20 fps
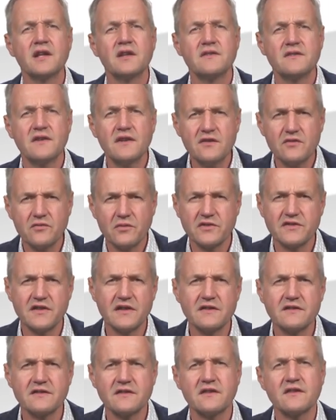This
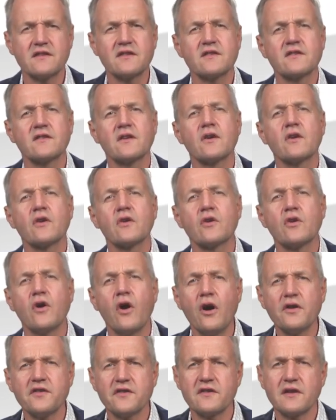resistance
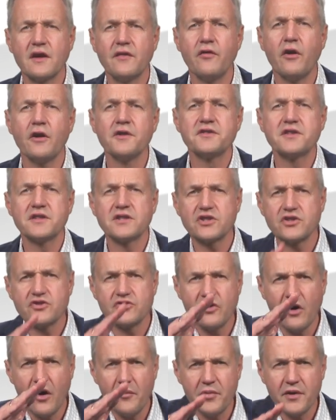causes a voltage
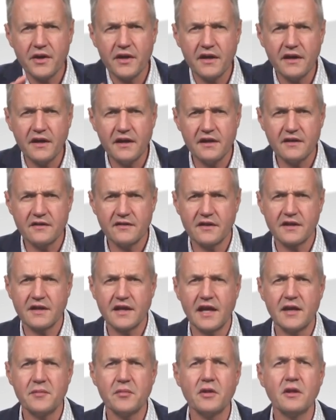drop in the
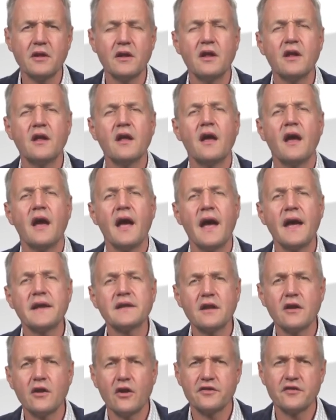cable
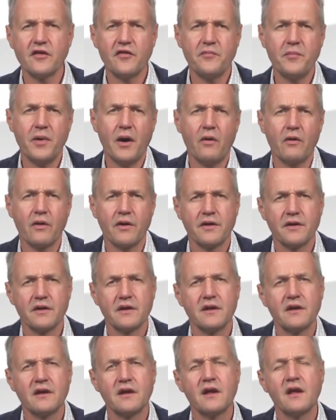and a loss of power.
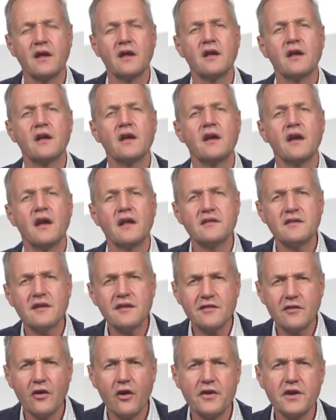In
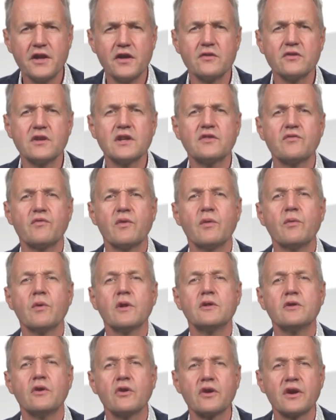this learning unit, we
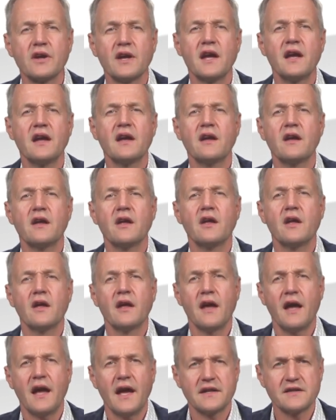will look
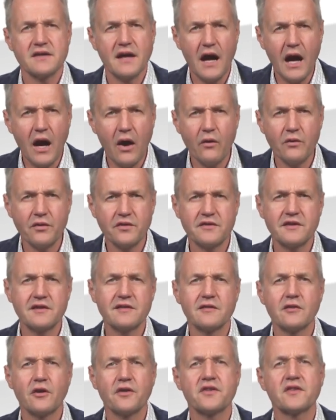at how
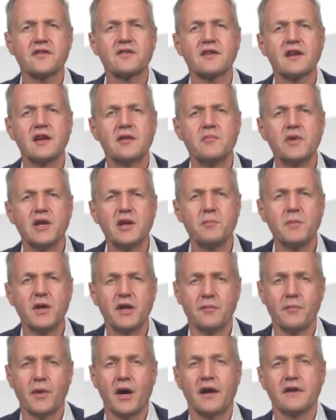these losses can be
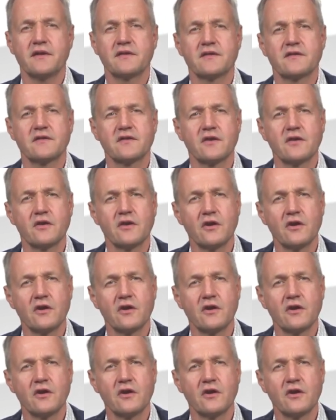minimized.